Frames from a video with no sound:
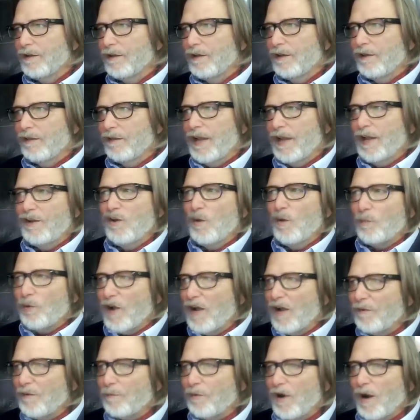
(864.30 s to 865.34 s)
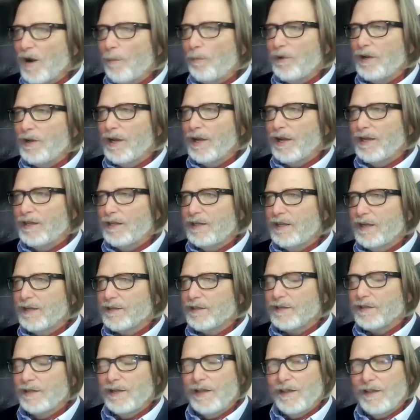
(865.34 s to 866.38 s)
They had no private property ideas.
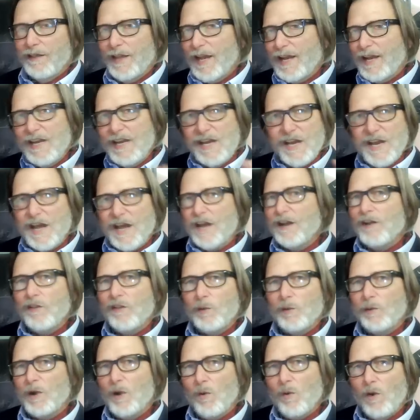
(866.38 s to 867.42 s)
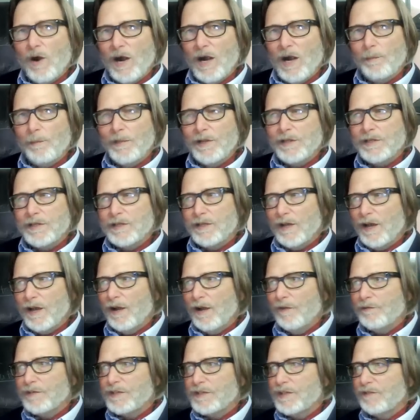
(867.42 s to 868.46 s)
They had none of the requirements
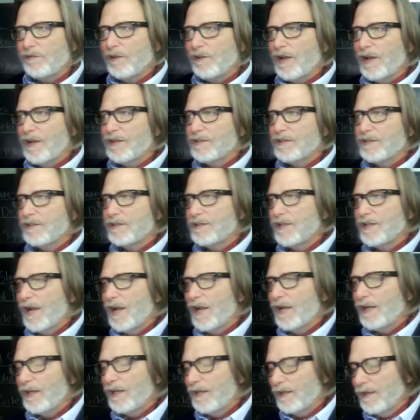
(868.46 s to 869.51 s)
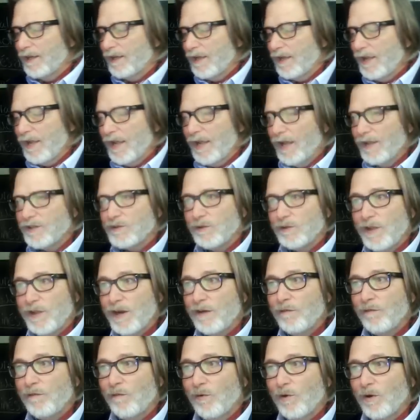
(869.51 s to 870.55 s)
of civilized society. And so
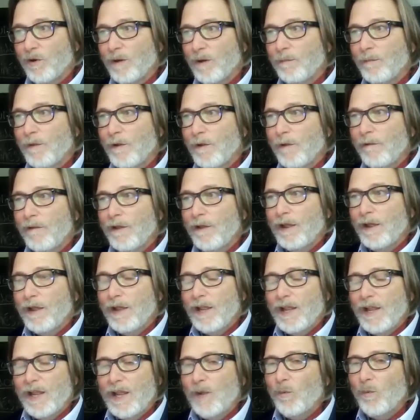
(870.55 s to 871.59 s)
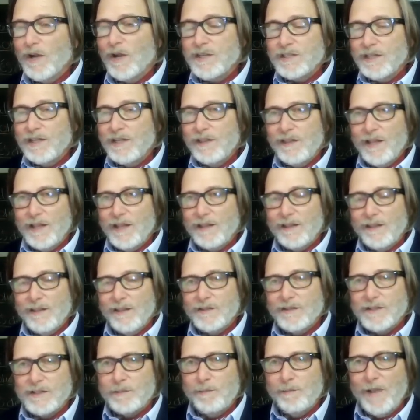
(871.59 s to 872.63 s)
therefore, it wasn't that the
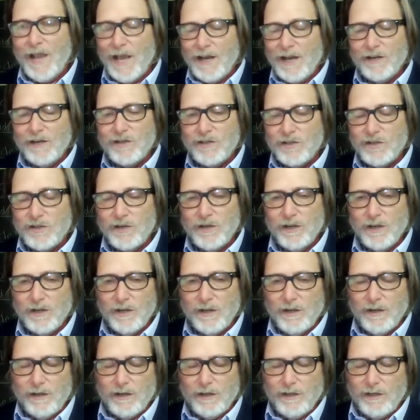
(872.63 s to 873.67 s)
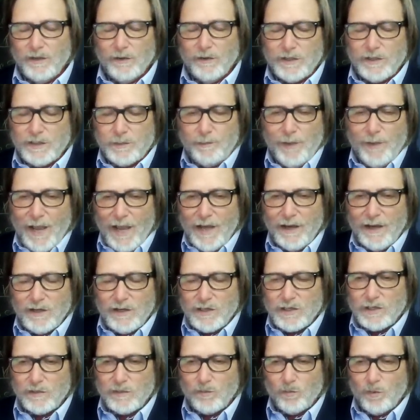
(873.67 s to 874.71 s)
Spanish
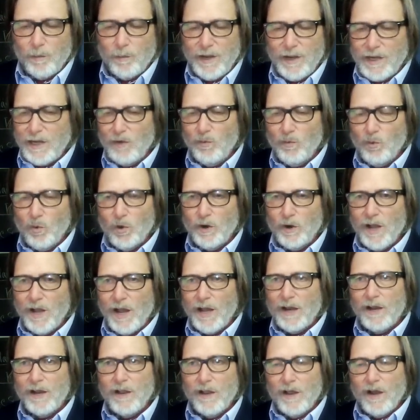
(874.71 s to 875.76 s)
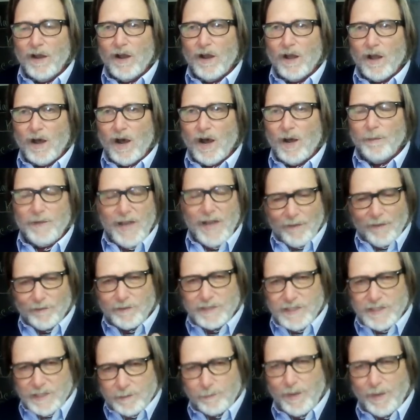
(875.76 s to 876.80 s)
were making war not on behalf of
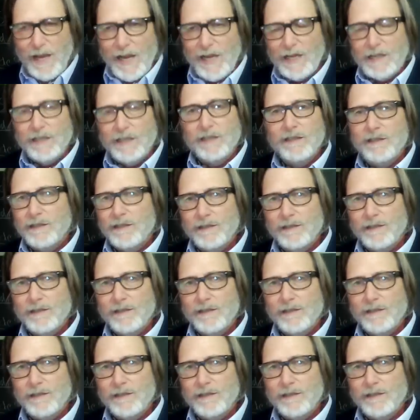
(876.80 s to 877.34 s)
Spain,